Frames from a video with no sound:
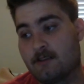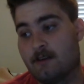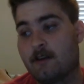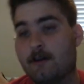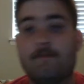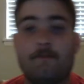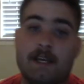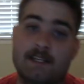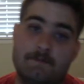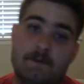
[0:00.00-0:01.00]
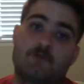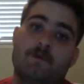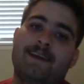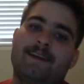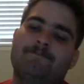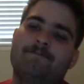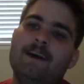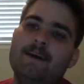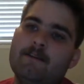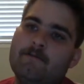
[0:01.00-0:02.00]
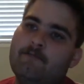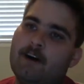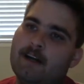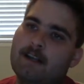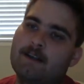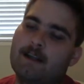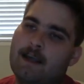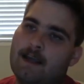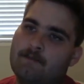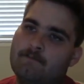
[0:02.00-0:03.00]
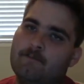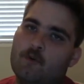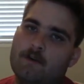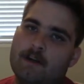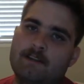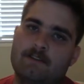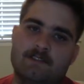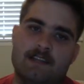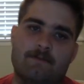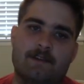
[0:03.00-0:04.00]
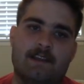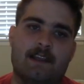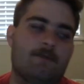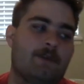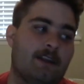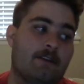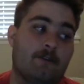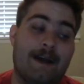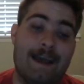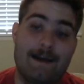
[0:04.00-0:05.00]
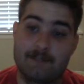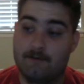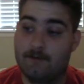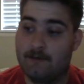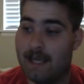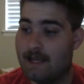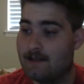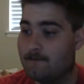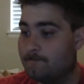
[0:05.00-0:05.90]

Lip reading: are a good mix between fun and boring. There's not really anyone here who I absolutely hate.